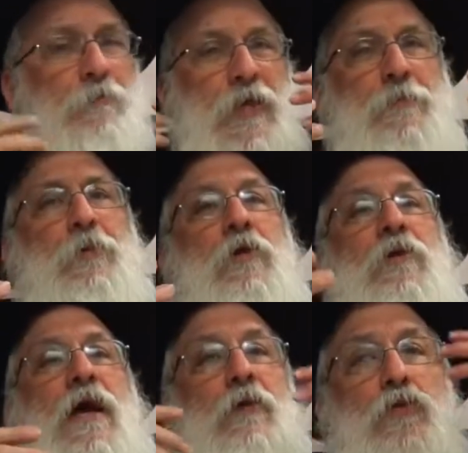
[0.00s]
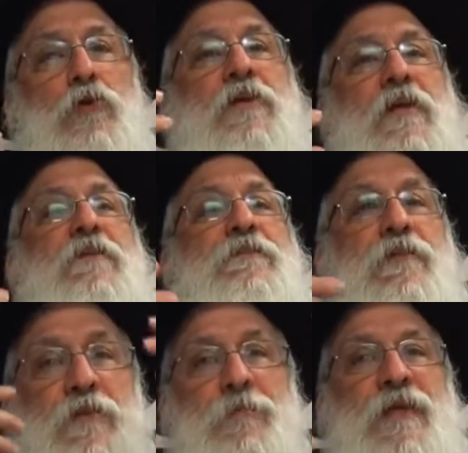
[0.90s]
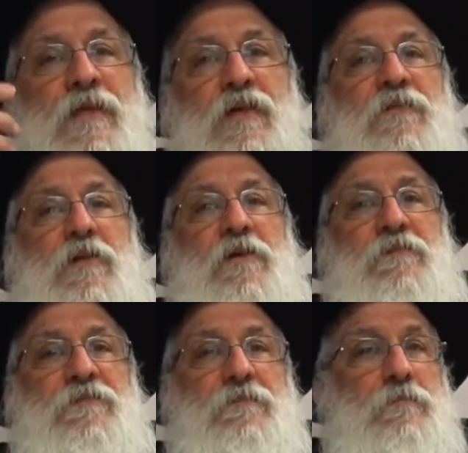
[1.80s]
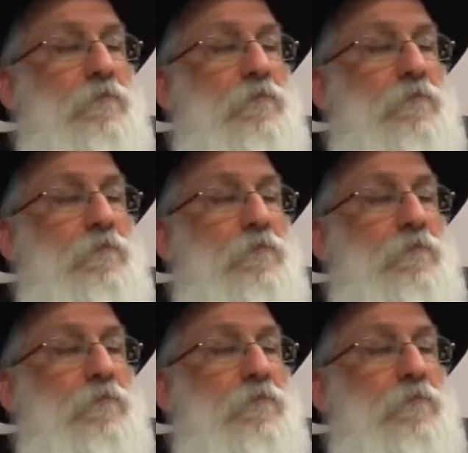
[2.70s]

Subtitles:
People are looking for the meaning of life.